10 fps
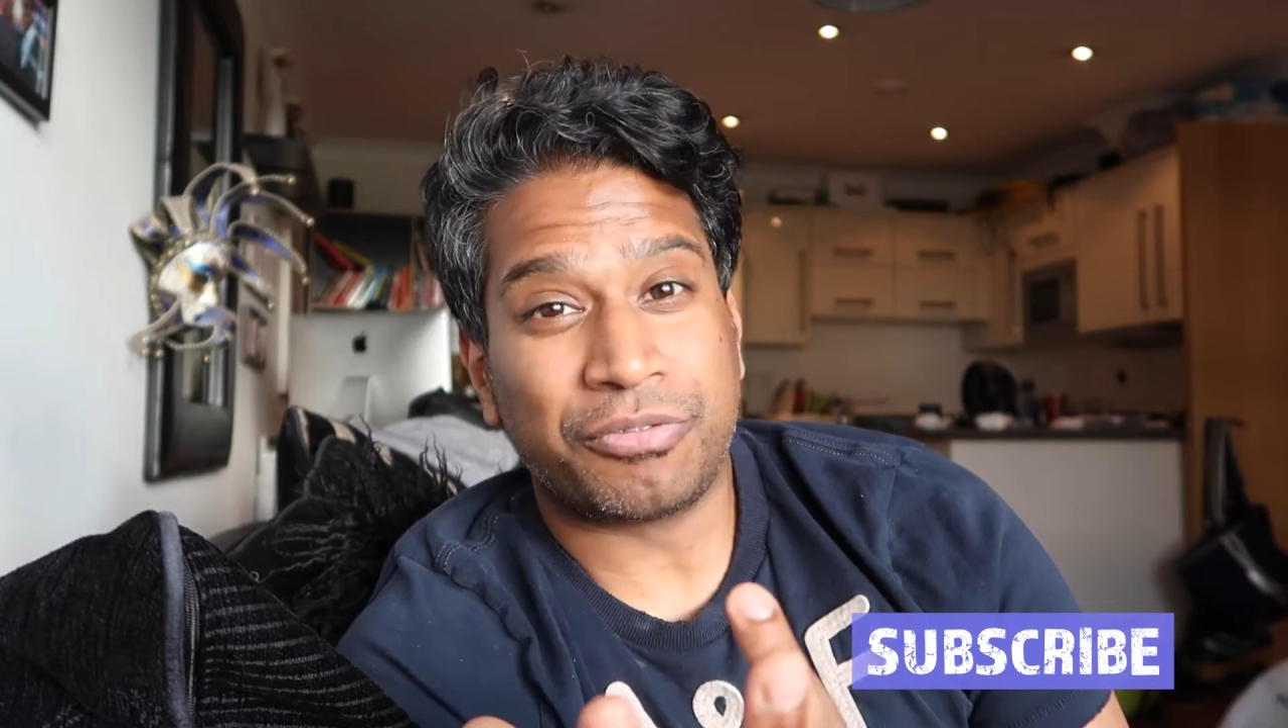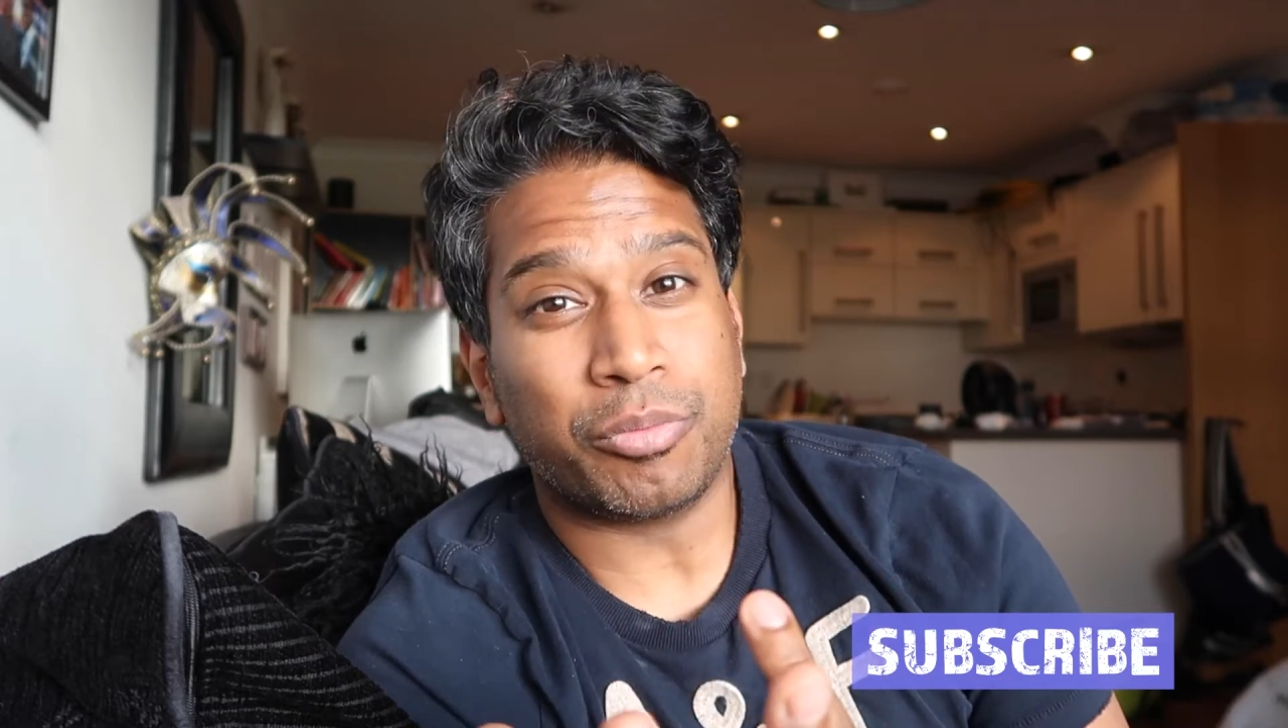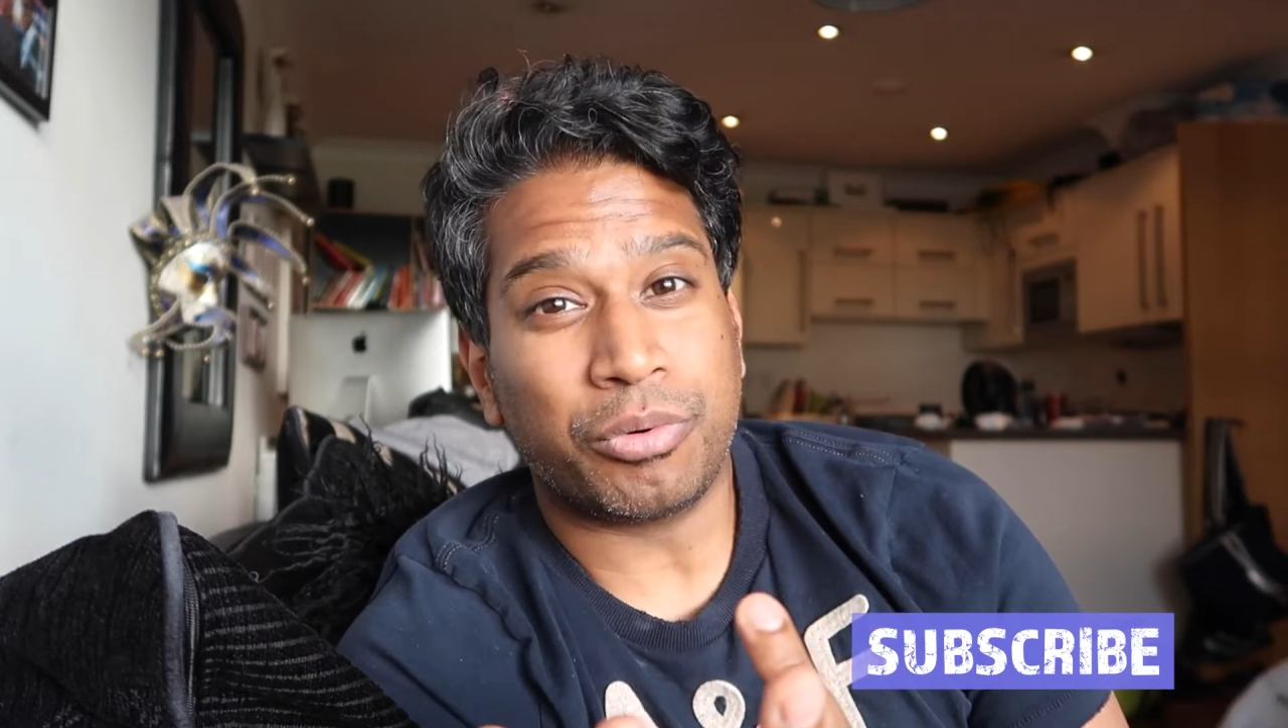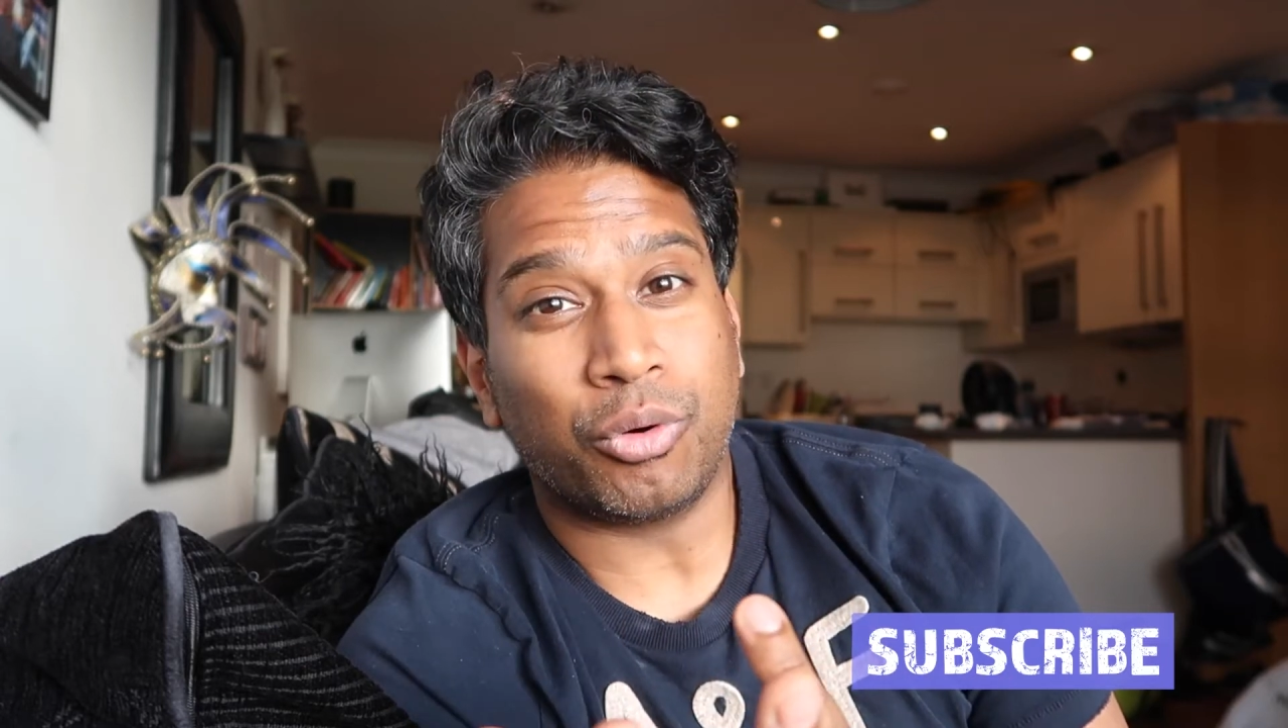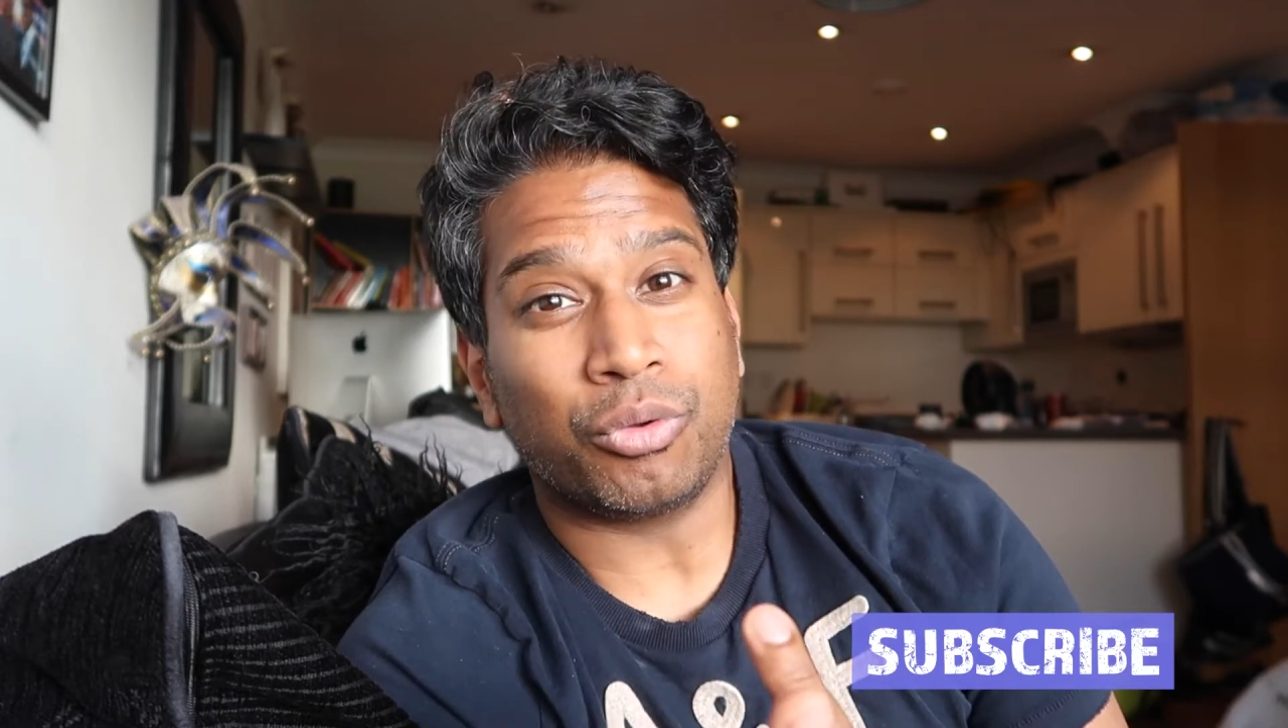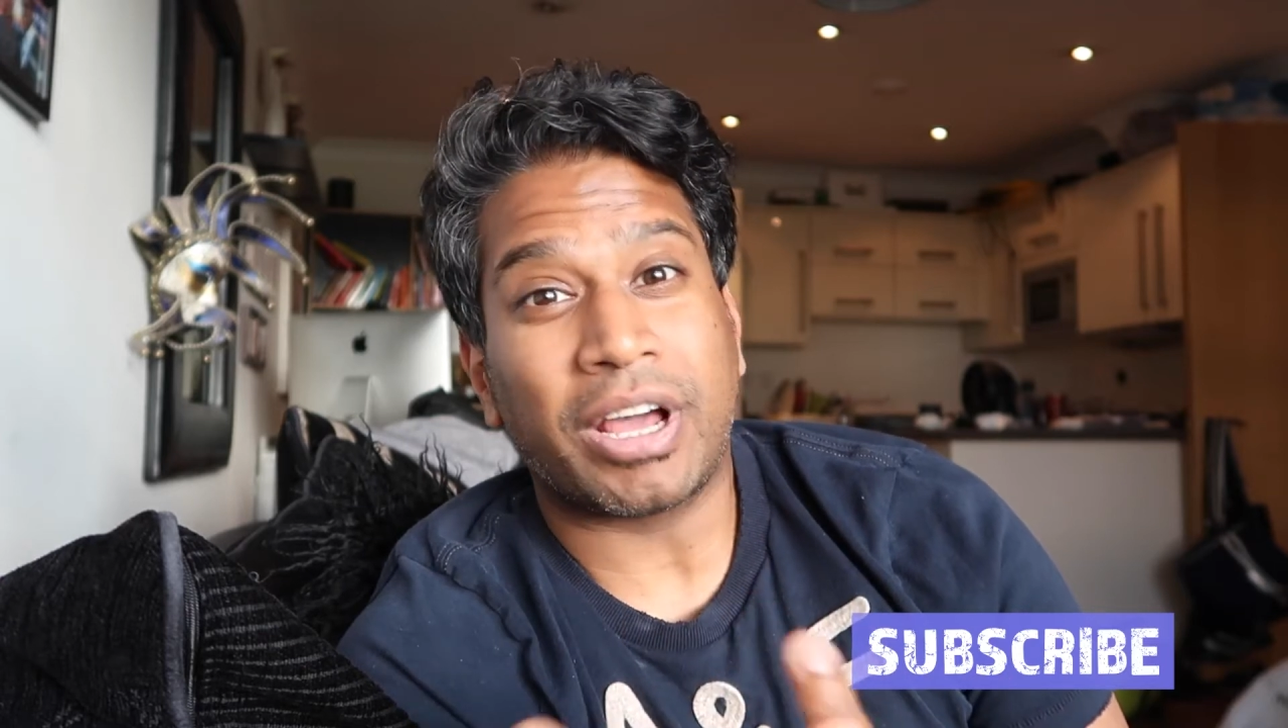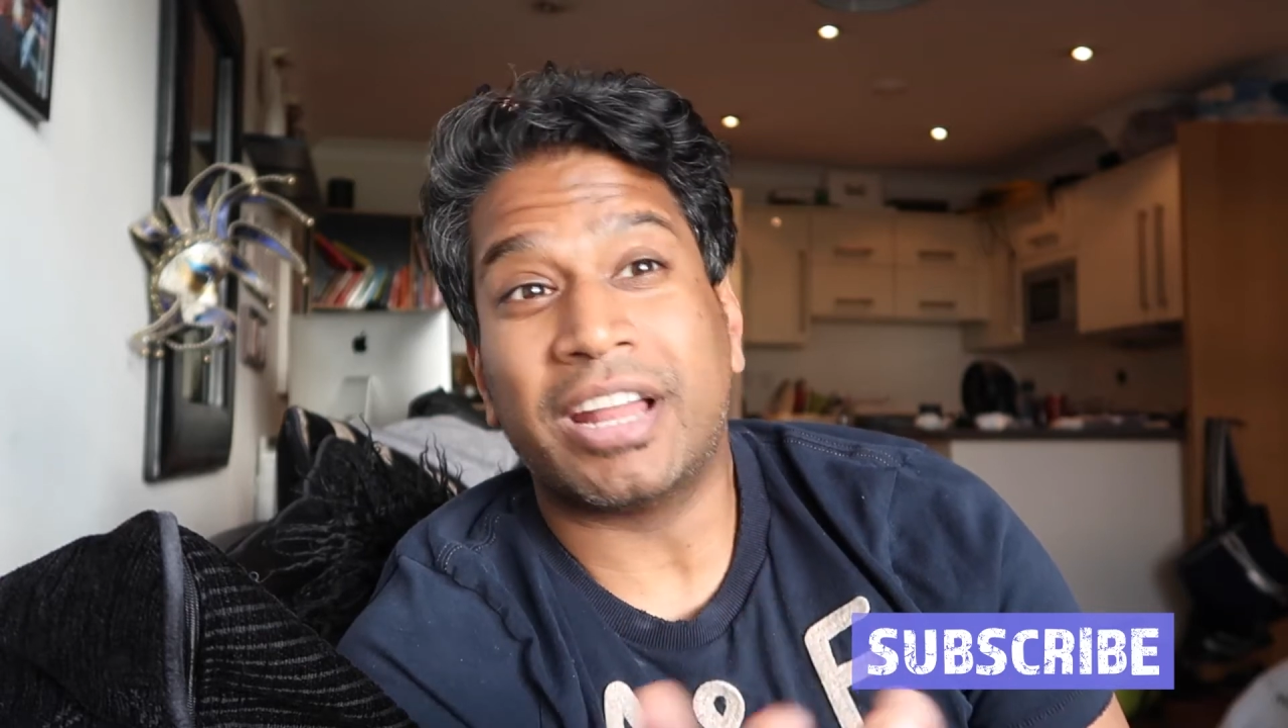football,